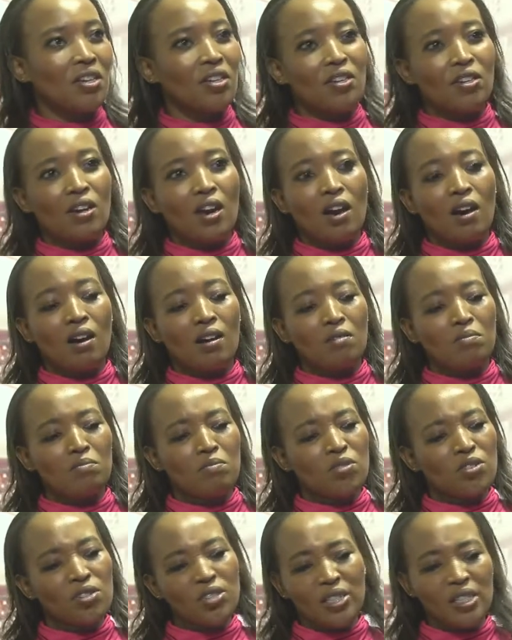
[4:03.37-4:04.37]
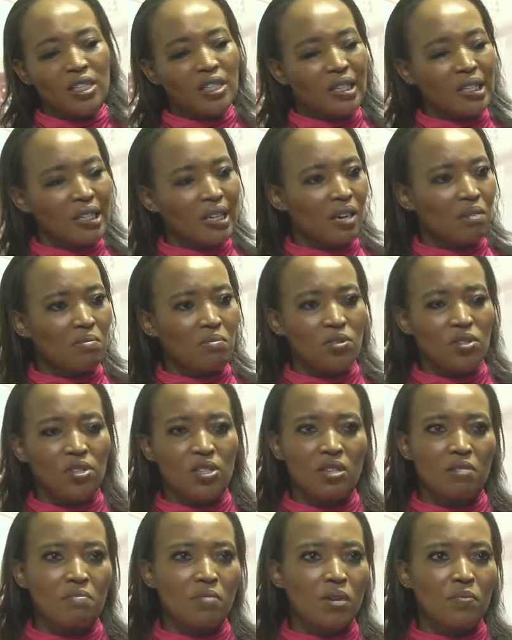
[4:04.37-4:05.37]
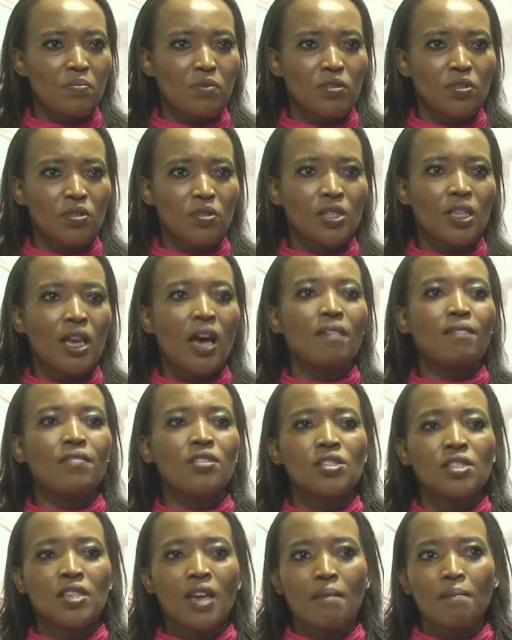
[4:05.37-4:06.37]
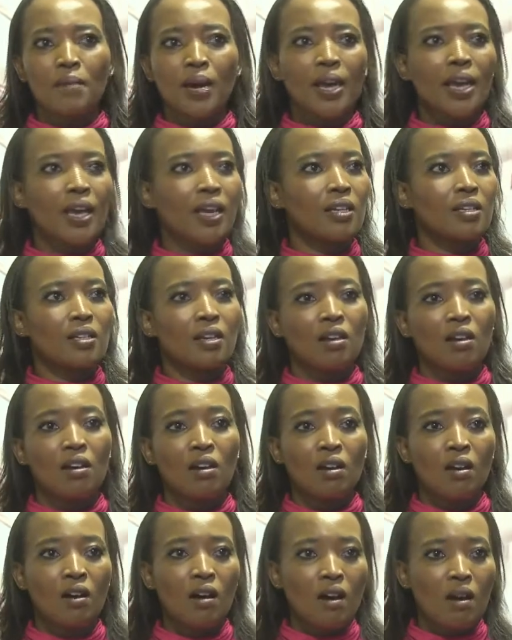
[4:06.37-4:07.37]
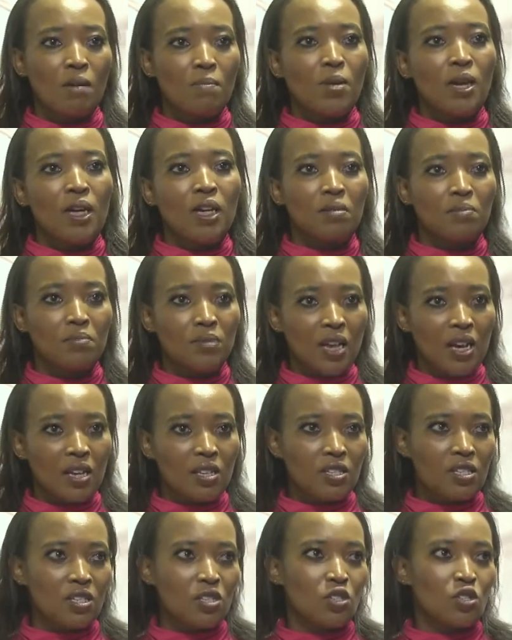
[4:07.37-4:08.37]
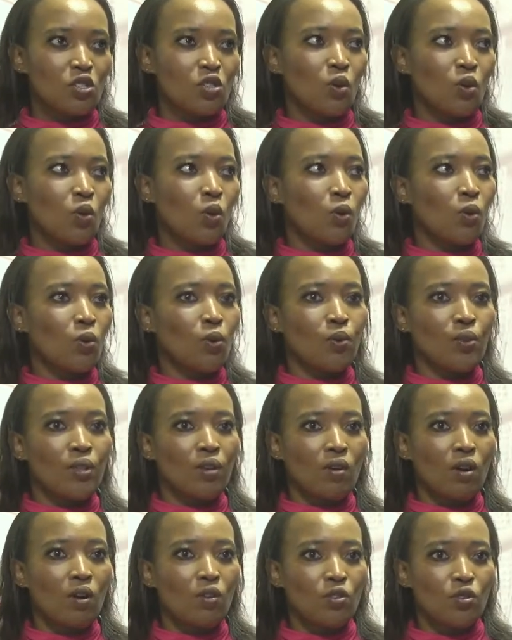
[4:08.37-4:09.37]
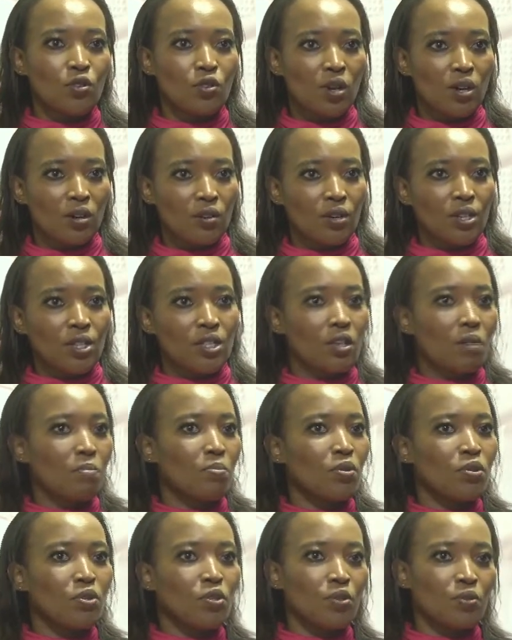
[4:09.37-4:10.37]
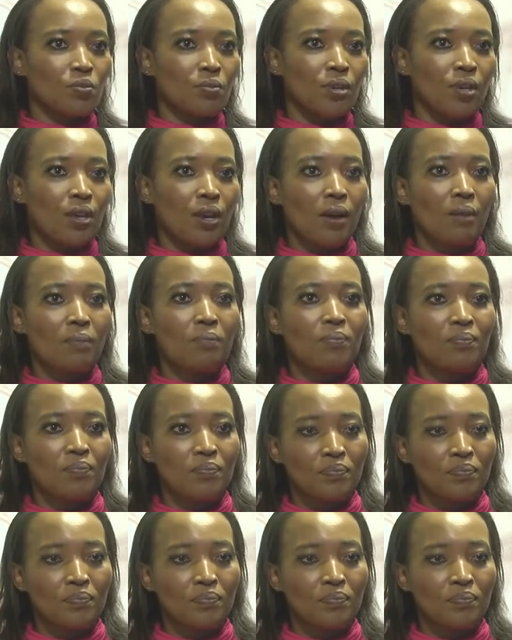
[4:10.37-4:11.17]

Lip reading: And mostly my producer. And this time I had backup dancers, so they were also a great support to me. Yeah.